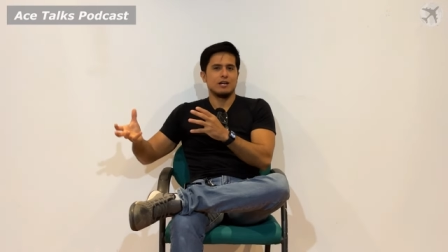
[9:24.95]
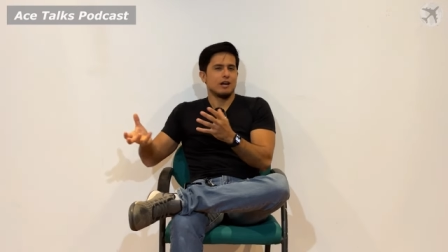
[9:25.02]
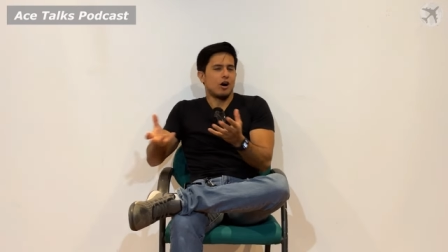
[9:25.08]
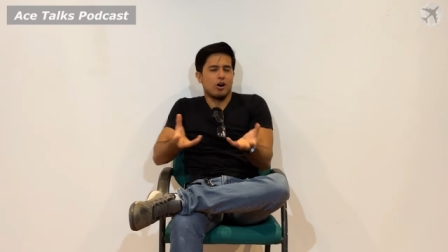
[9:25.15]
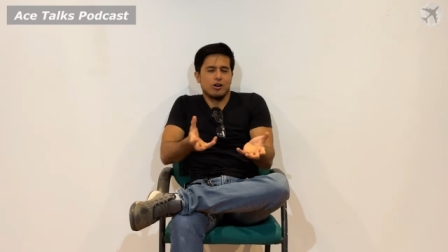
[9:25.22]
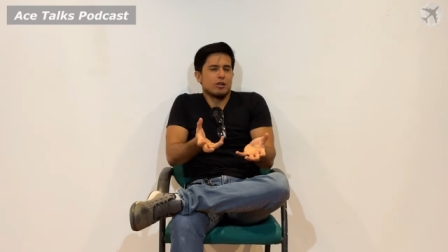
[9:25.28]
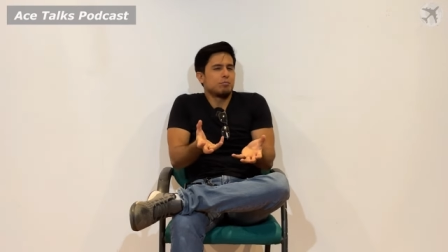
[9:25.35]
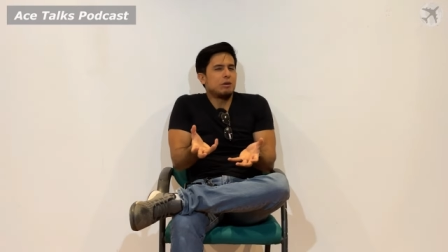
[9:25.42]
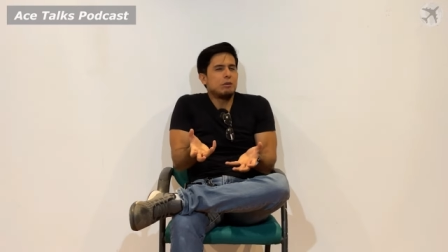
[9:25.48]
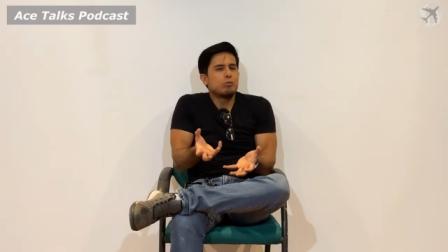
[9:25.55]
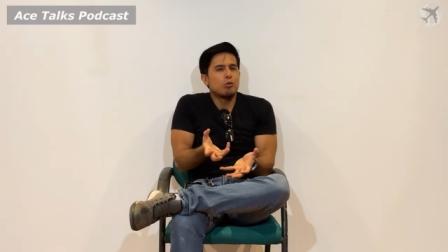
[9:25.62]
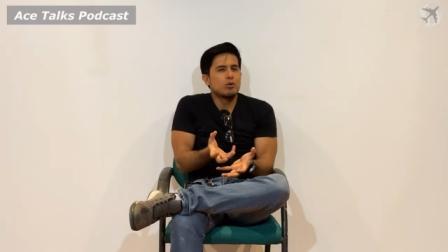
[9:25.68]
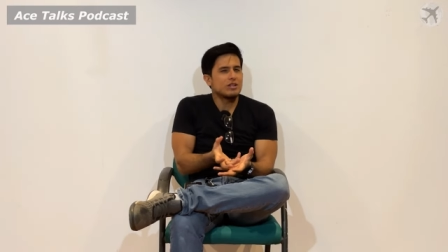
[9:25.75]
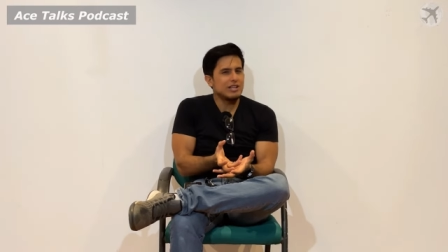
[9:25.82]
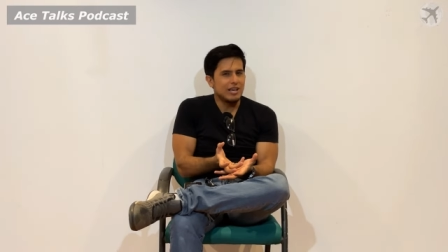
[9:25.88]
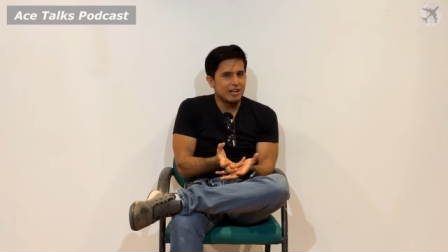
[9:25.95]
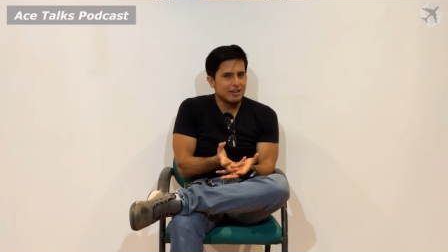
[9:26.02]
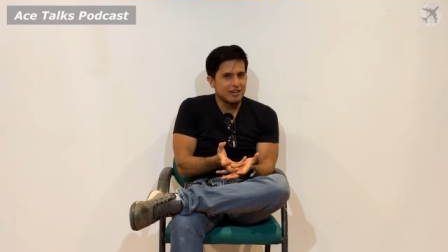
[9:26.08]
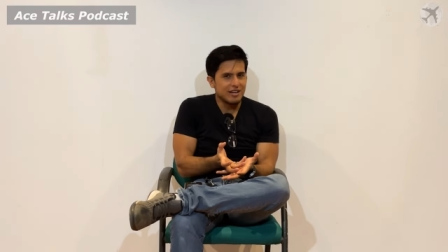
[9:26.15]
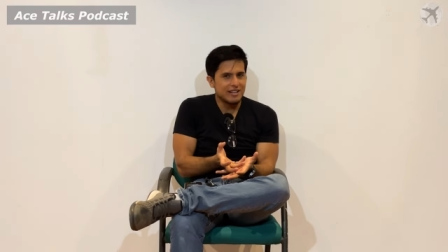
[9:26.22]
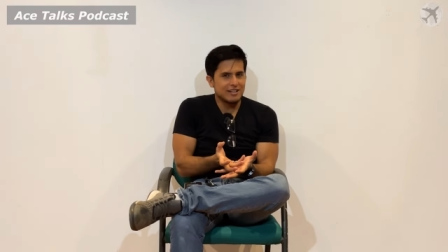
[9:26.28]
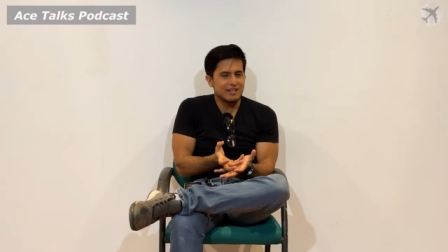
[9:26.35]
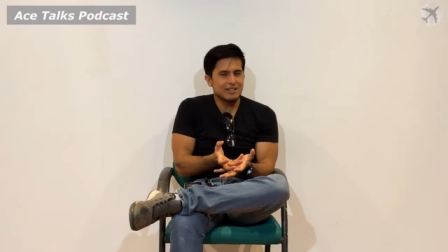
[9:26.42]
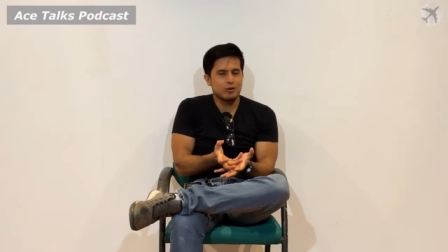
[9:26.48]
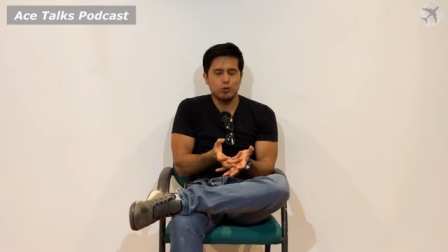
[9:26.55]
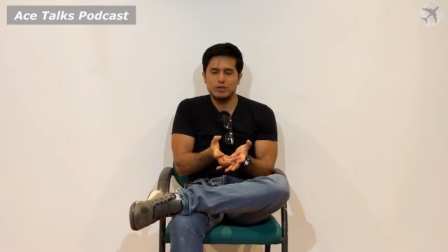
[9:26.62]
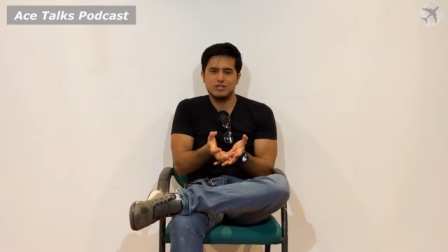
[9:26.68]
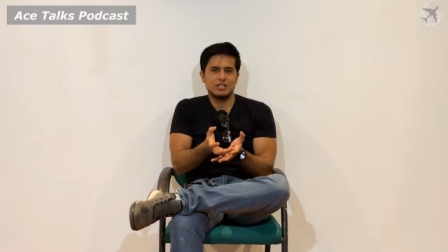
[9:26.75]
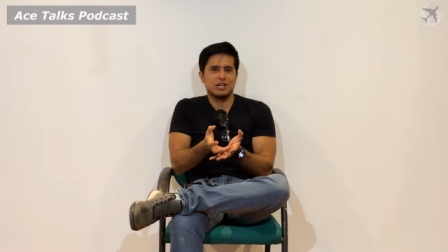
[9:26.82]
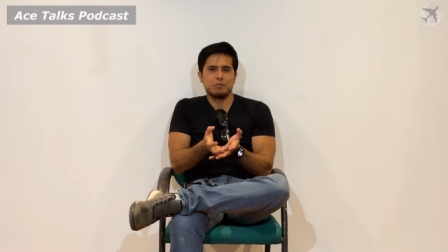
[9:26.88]
are the people with the internet going
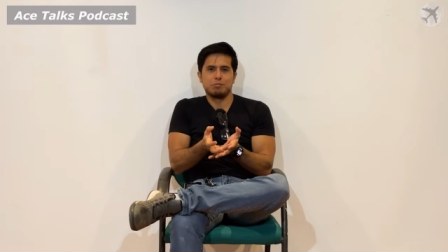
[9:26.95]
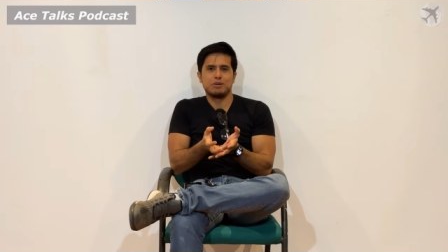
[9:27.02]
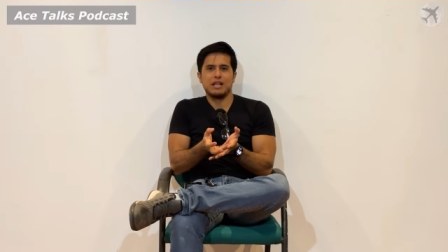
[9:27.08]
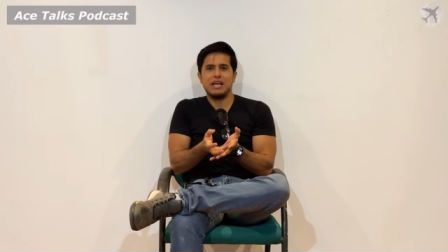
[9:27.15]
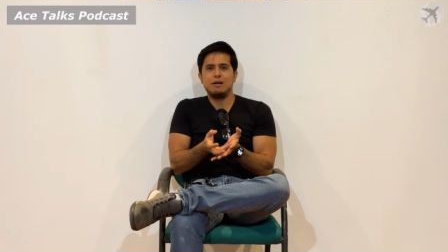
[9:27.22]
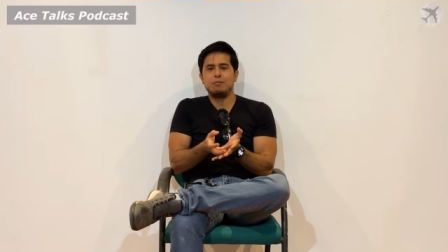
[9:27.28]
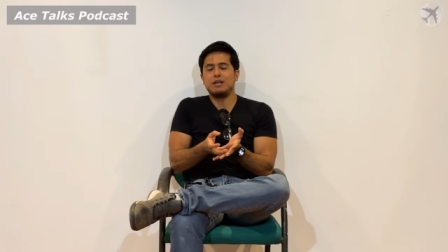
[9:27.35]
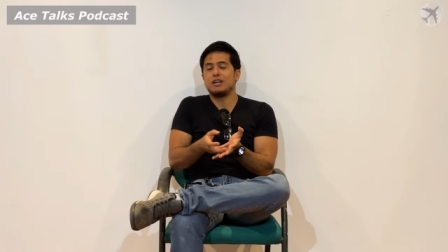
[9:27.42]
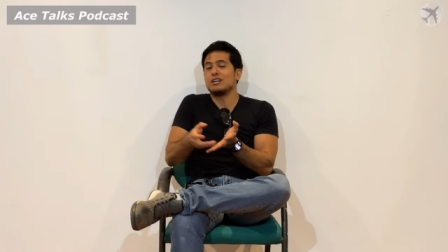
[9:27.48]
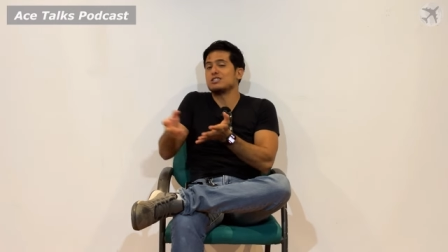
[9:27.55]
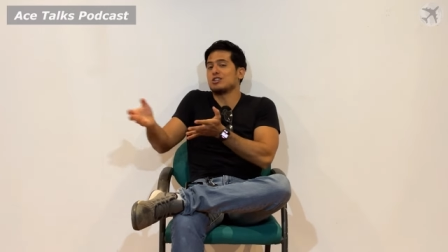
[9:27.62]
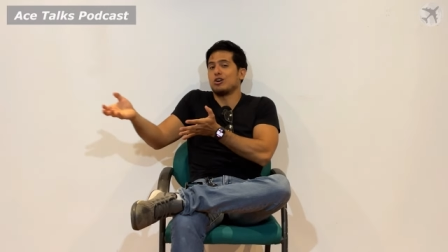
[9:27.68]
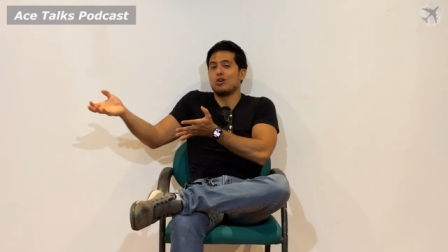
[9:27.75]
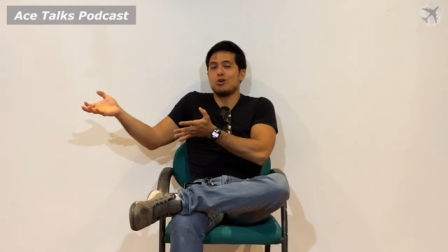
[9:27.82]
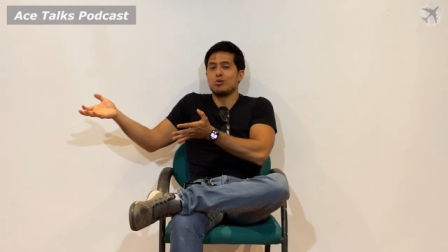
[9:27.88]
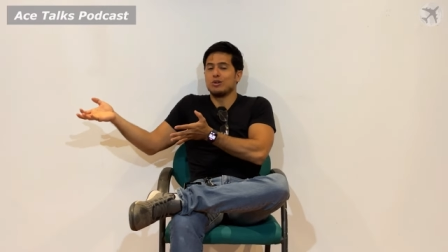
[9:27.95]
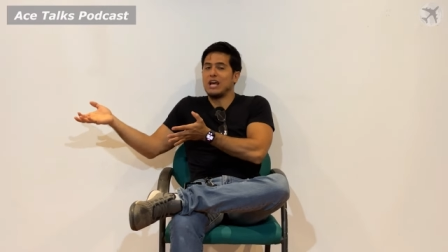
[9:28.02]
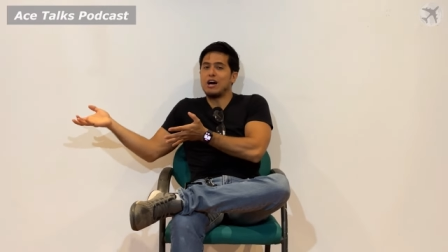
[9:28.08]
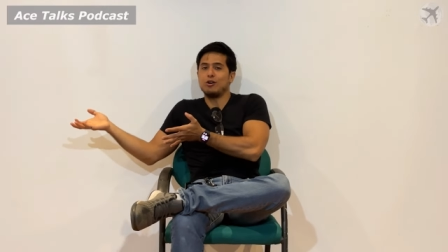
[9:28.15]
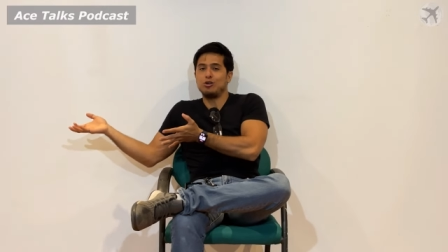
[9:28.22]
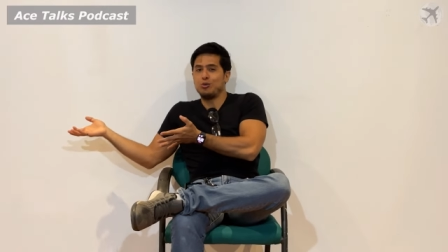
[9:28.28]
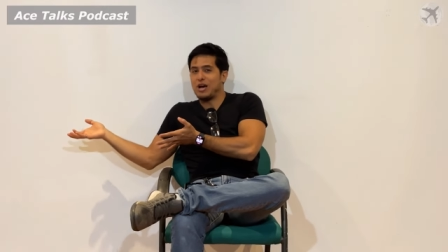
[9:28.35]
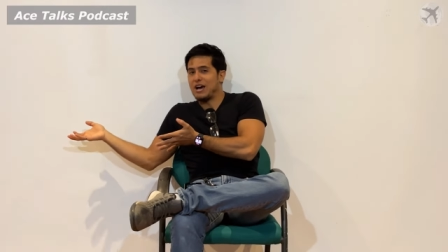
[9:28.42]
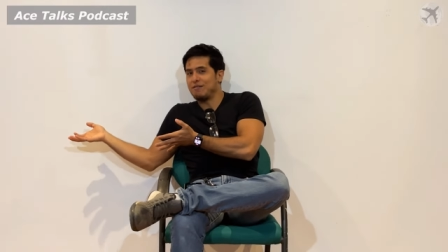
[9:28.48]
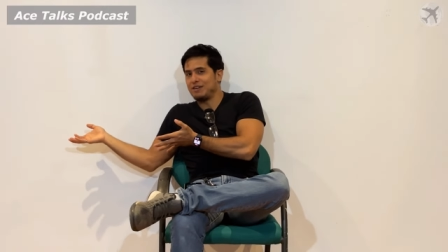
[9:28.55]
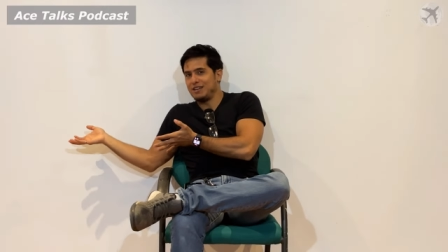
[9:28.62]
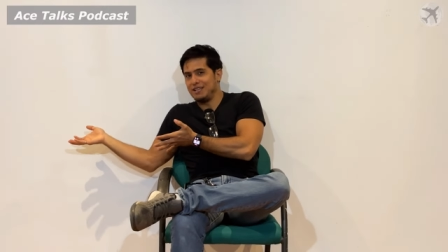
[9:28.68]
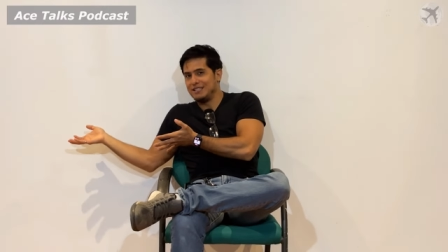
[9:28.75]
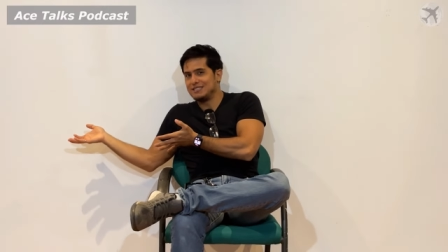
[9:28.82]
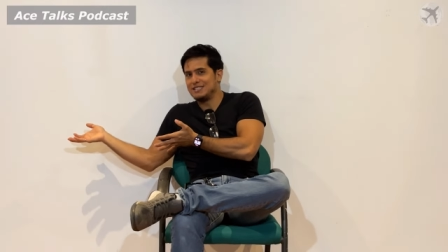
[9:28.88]
to complain because, oh, now you have it
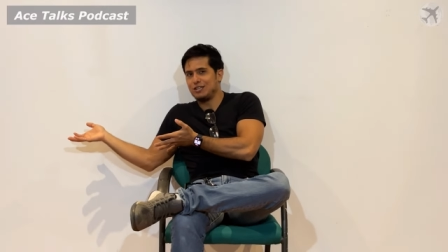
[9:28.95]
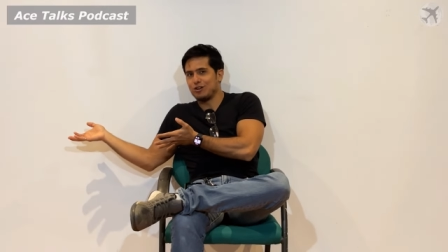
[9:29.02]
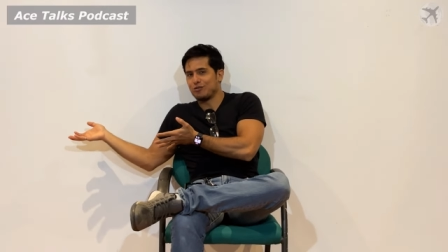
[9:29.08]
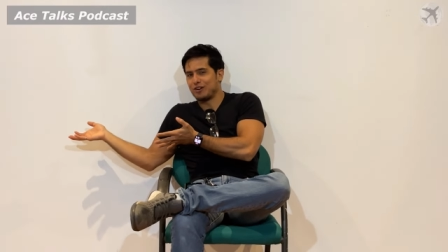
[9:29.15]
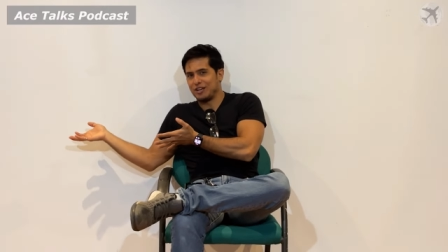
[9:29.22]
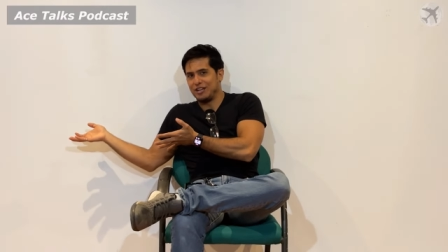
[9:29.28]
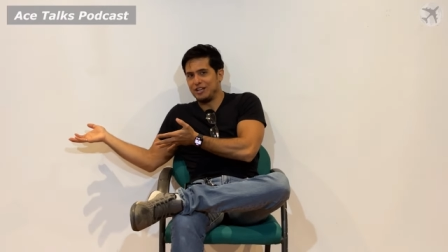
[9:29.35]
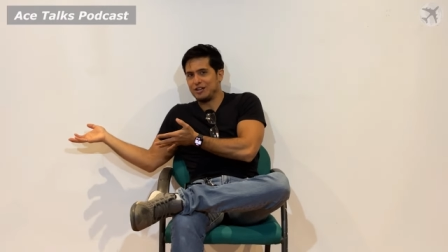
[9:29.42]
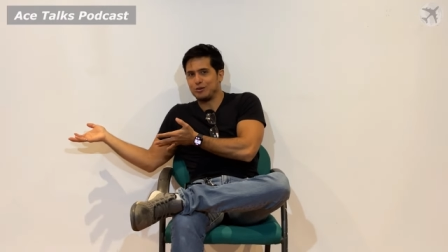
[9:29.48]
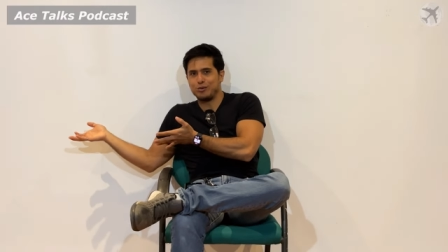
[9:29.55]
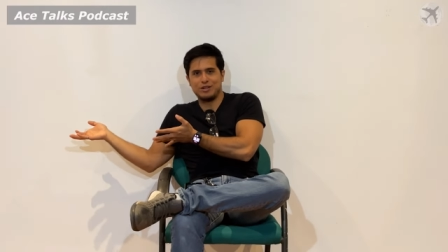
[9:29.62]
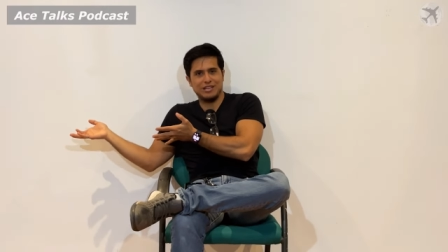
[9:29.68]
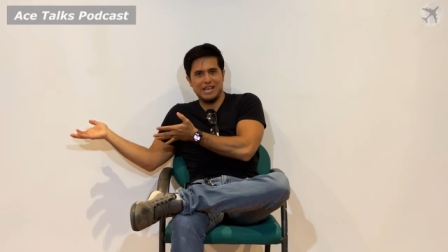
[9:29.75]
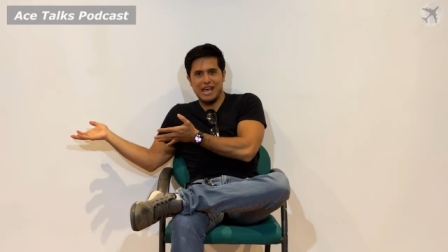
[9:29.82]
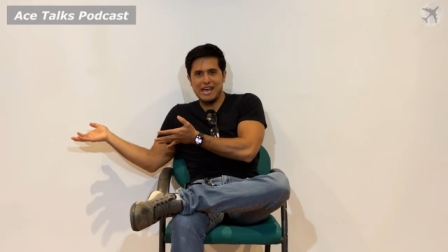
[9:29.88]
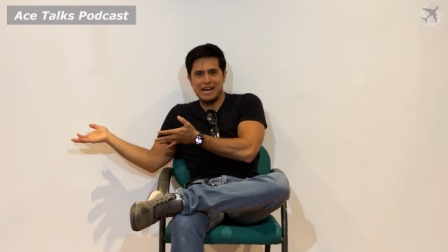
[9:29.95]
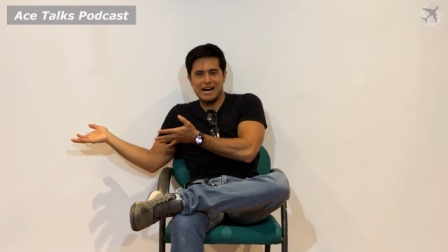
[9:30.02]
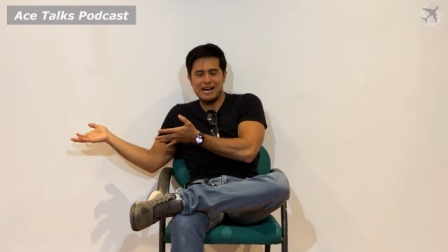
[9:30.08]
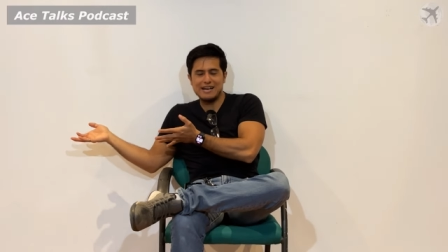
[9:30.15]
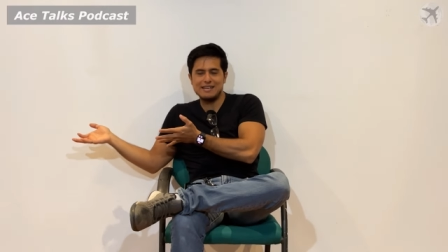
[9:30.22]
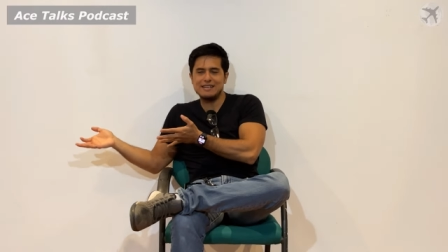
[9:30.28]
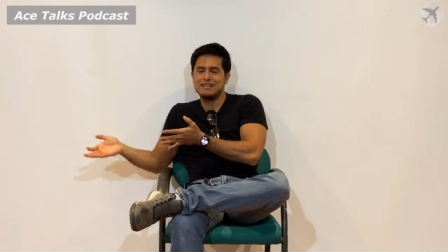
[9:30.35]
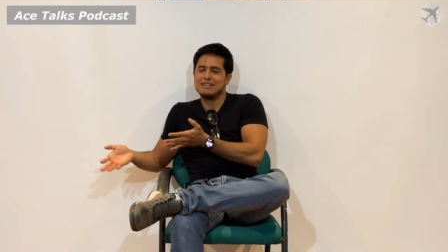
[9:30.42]
easy over here with the A I?